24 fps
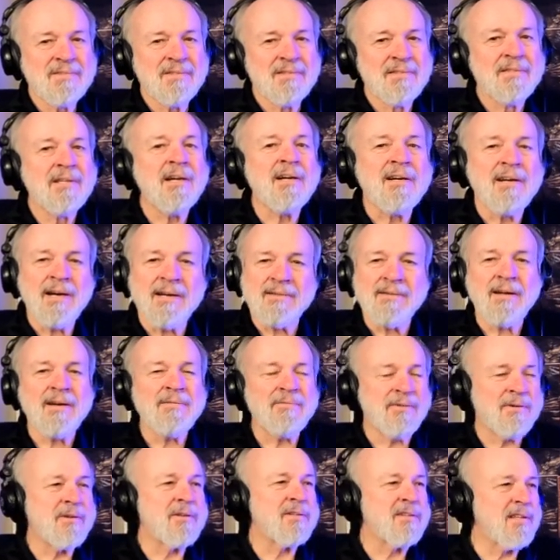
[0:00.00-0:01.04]
Yeah, I
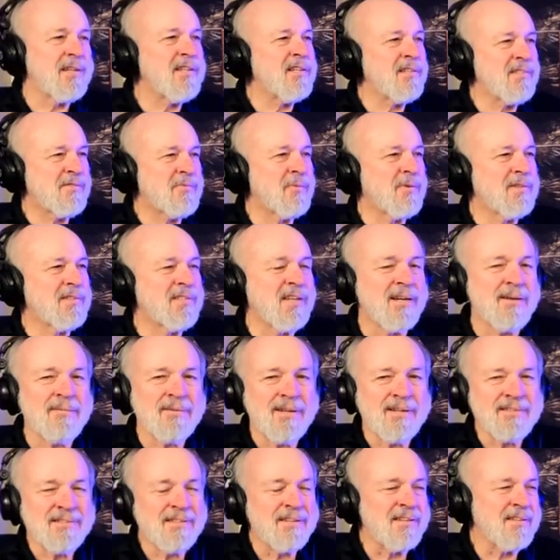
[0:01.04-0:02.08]
figured at least one time I
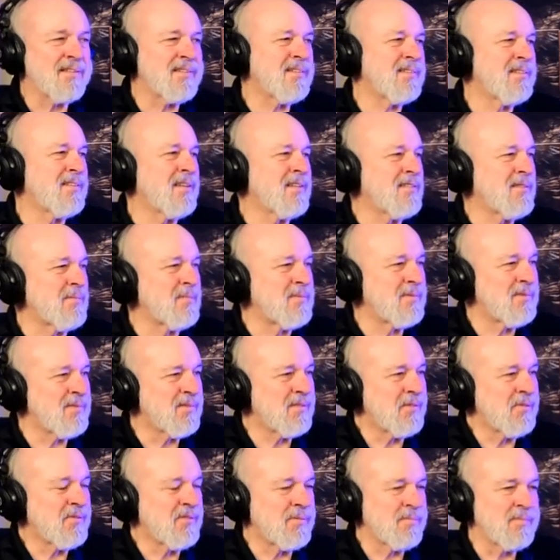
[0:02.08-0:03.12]
want to
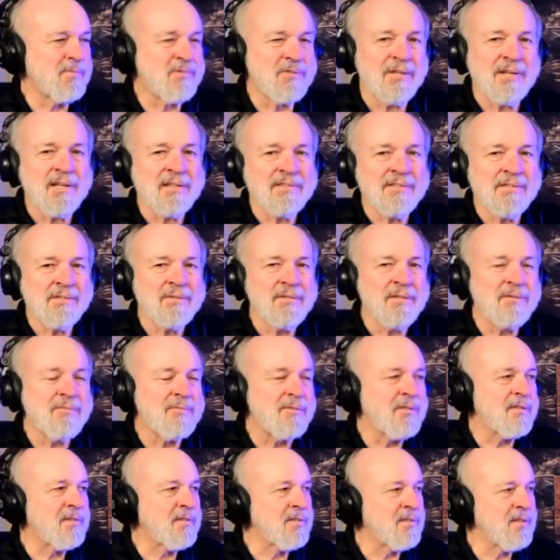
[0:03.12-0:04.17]
do some track tuning
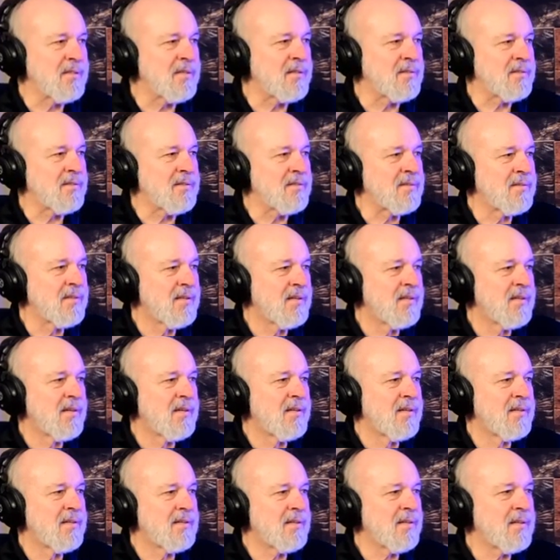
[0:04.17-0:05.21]
with it and get
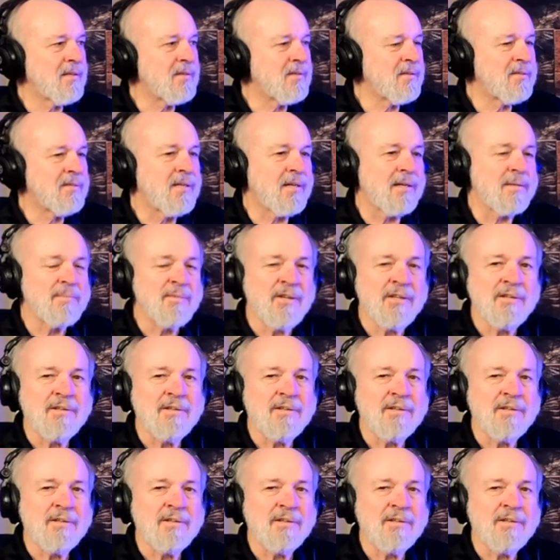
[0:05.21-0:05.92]
get a good time on it.